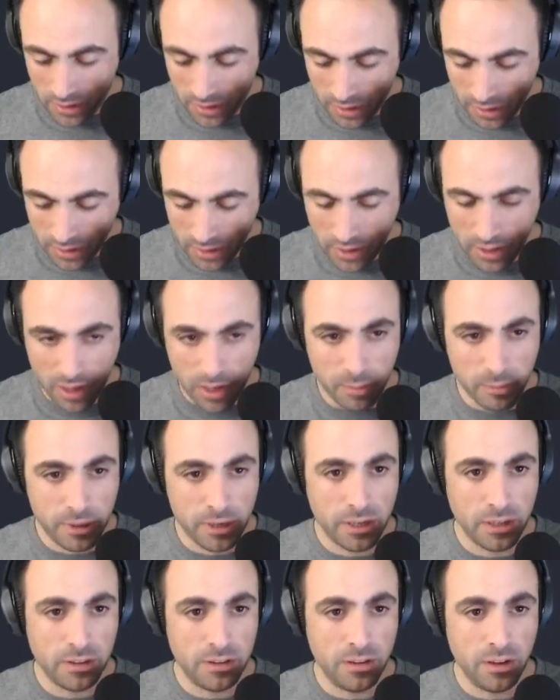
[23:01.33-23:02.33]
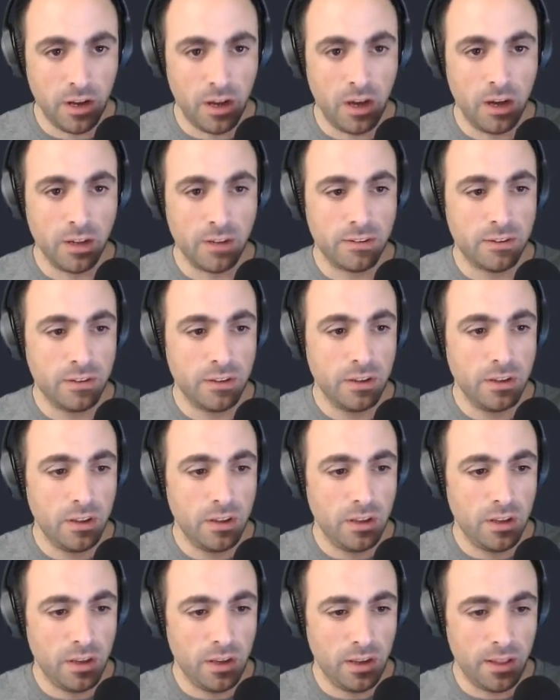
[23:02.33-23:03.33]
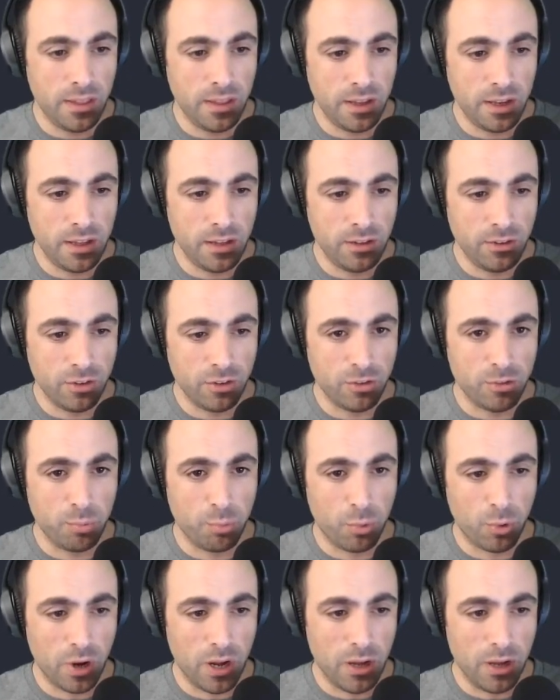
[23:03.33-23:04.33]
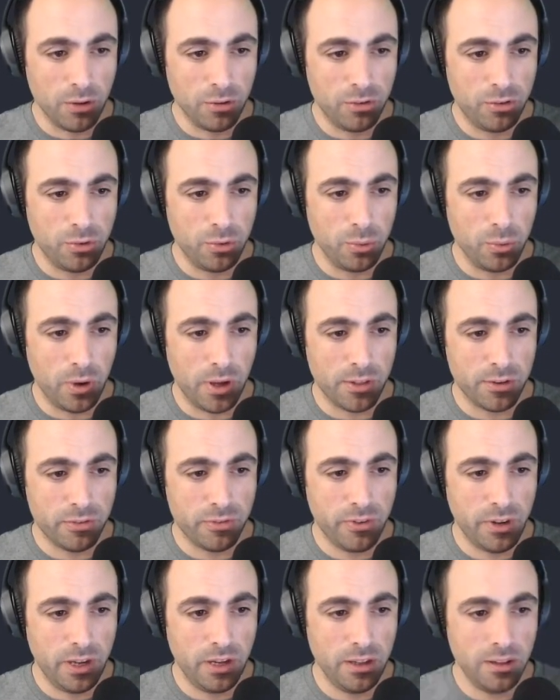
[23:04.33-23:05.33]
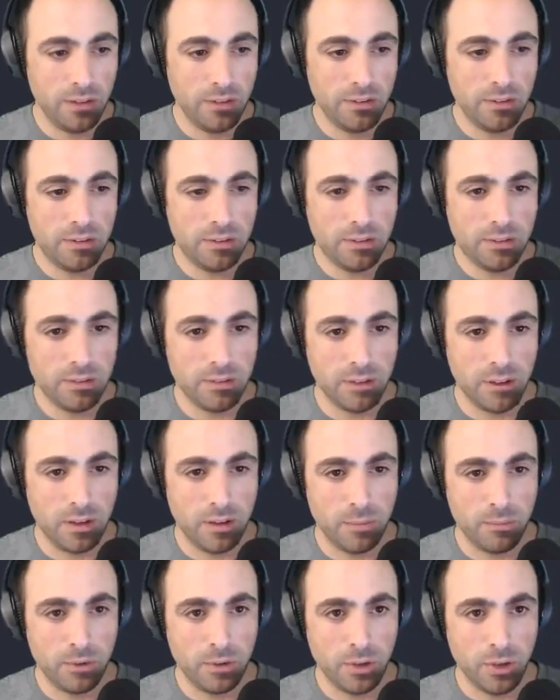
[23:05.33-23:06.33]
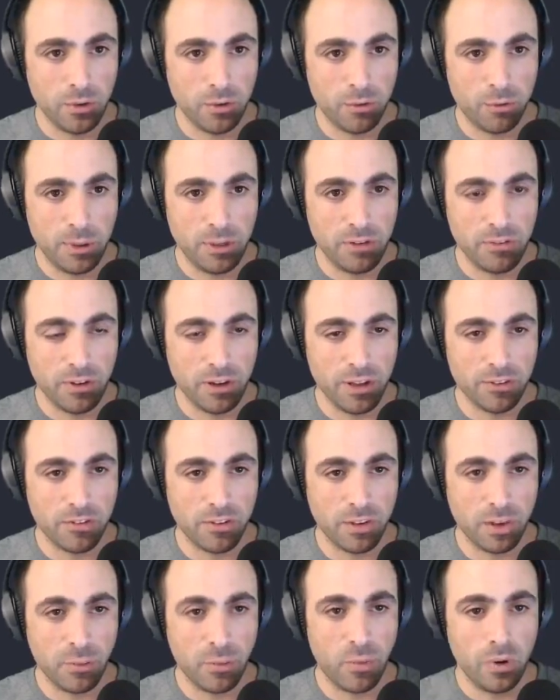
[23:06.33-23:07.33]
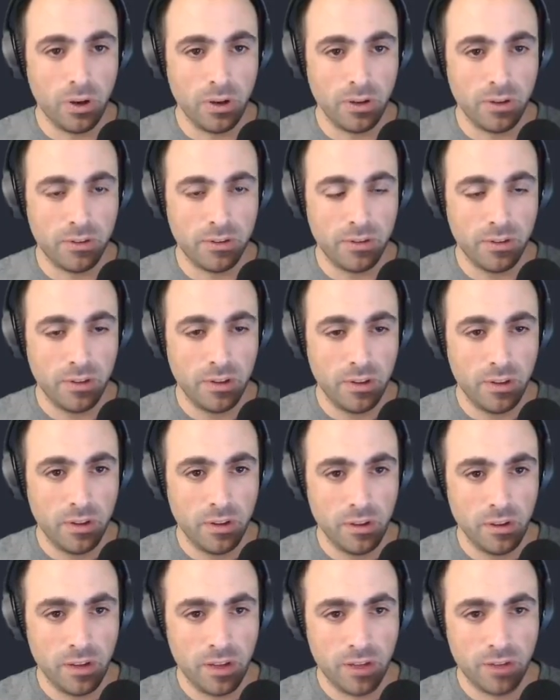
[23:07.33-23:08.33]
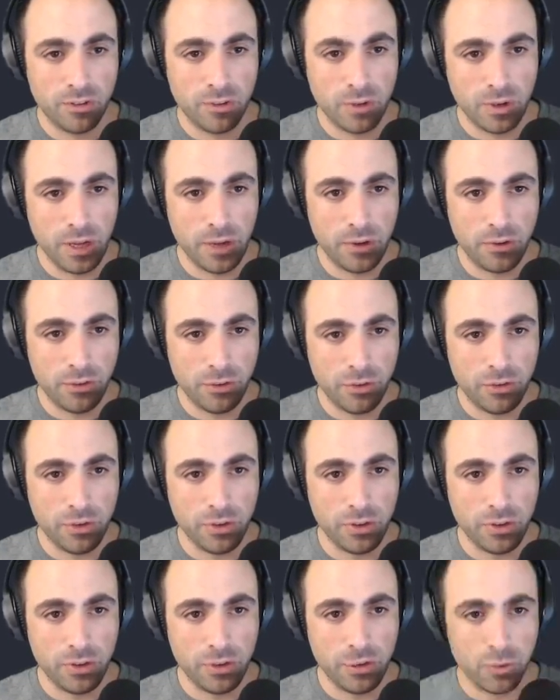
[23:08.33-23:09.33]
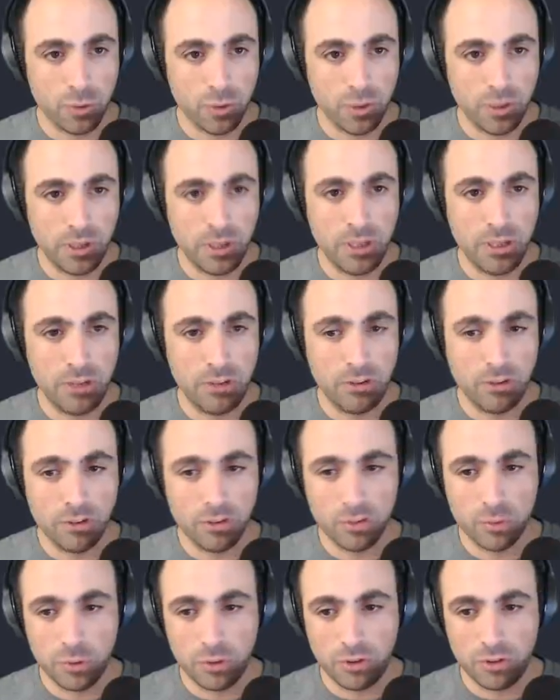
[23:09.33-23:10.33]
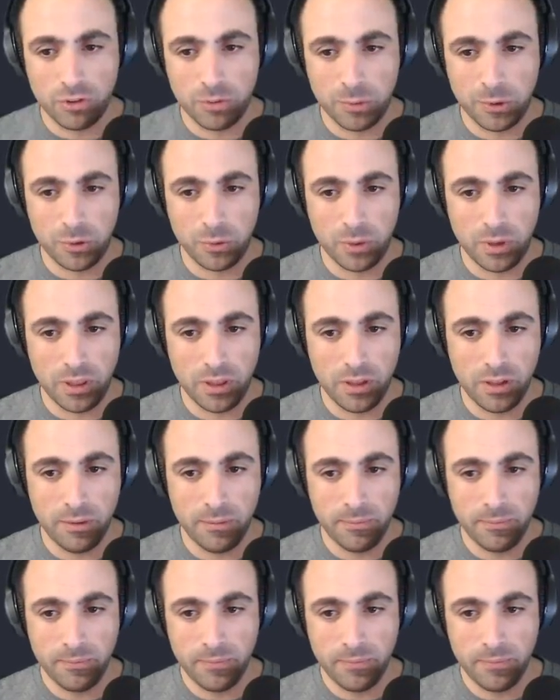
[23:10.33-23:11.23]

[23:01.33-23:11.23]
comma dot and then just browse to other files, you know, as many files as I want. So now as you see, Control E just switches between them.